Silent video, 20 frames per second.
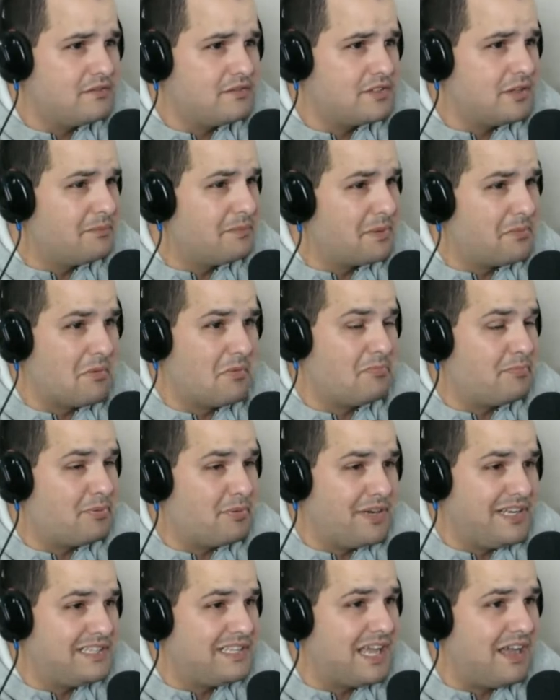Some people
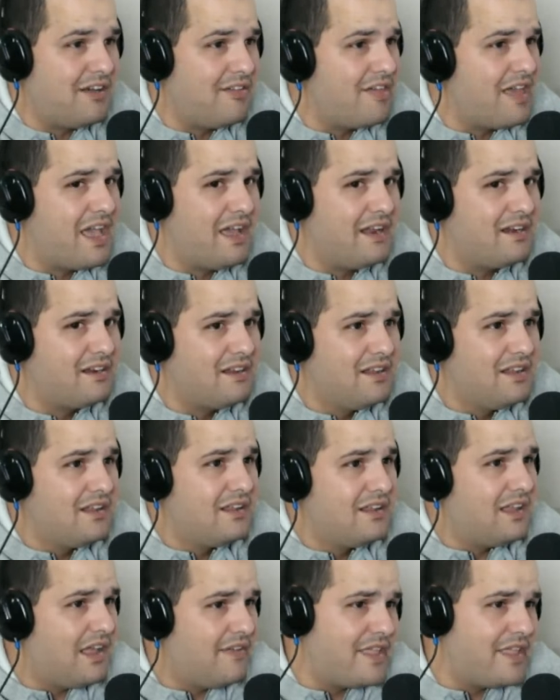pre-dial that
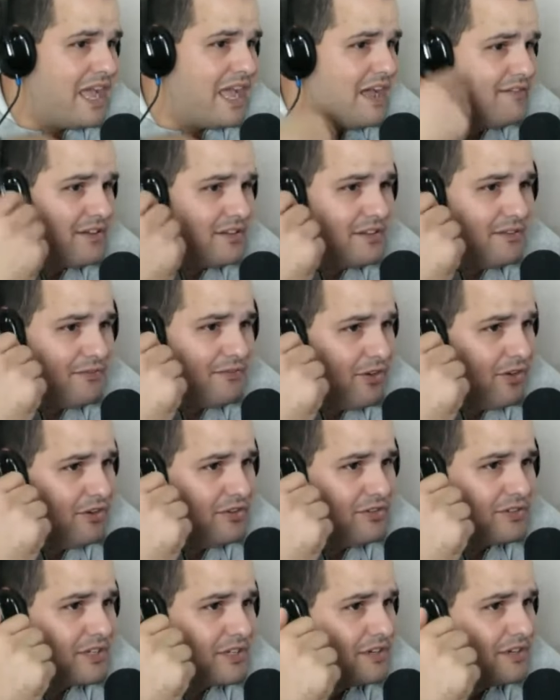and they have it on the
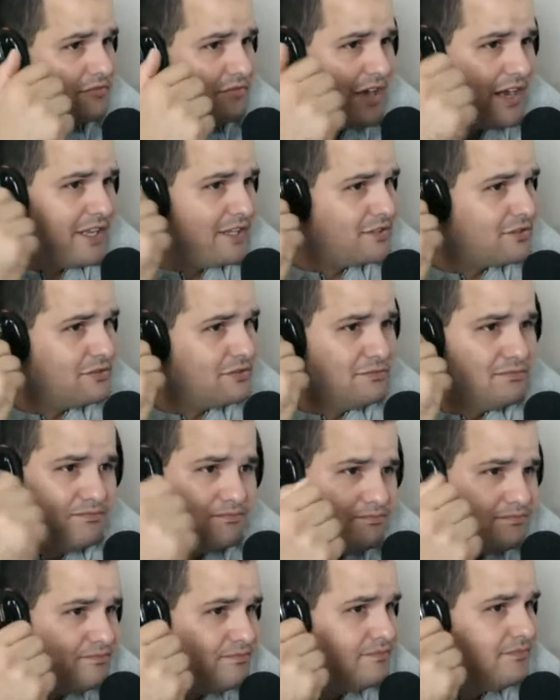phone ready to
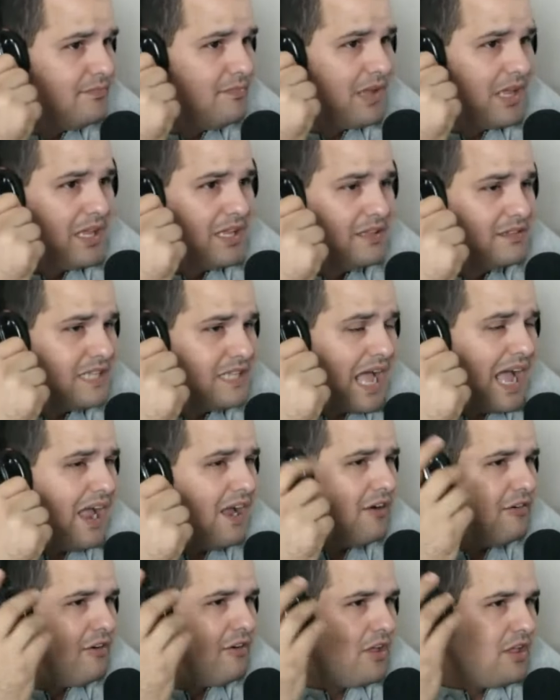
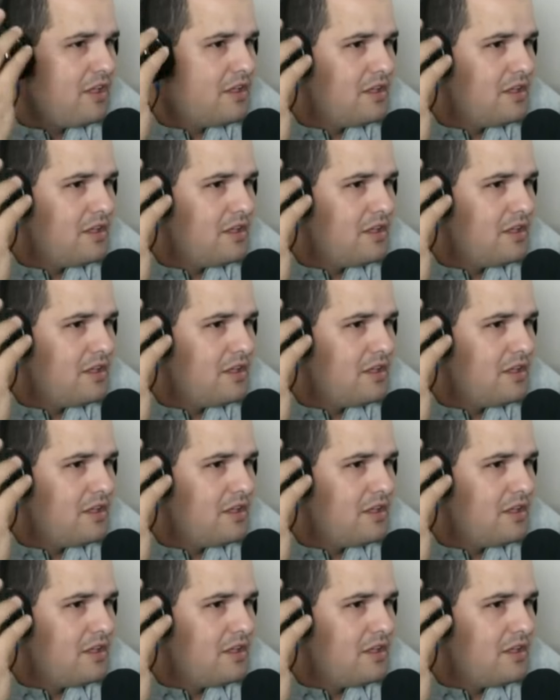dial.